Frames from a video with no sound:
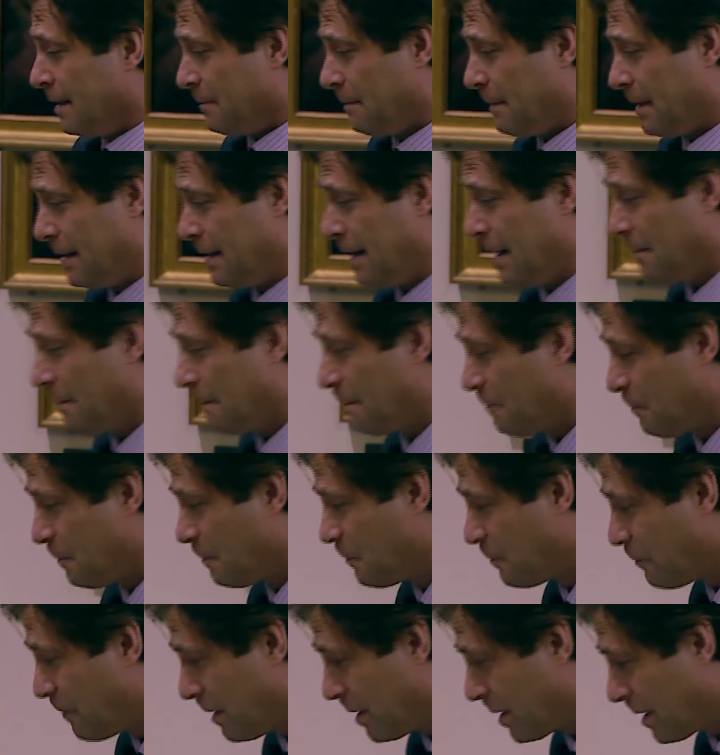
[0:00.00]
my
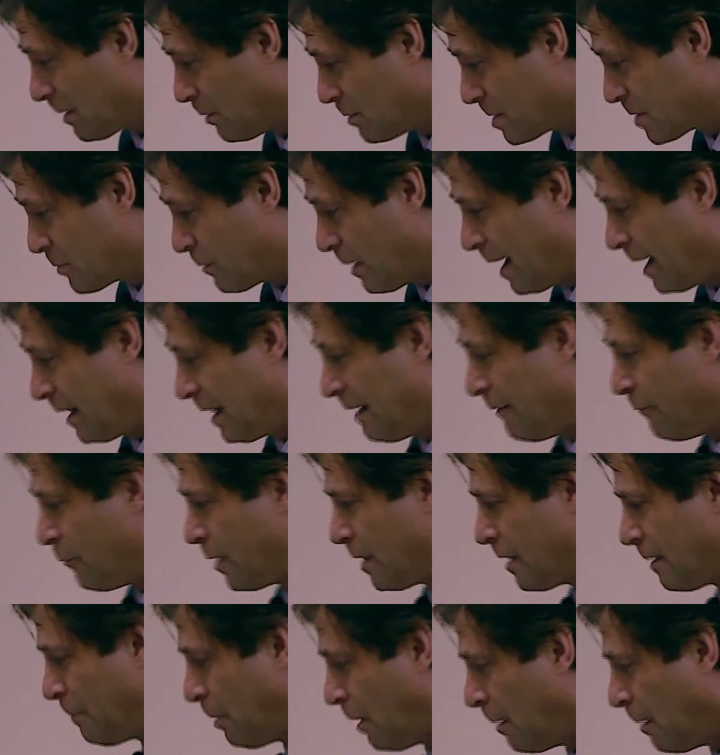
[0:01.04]
very close to where I live, with a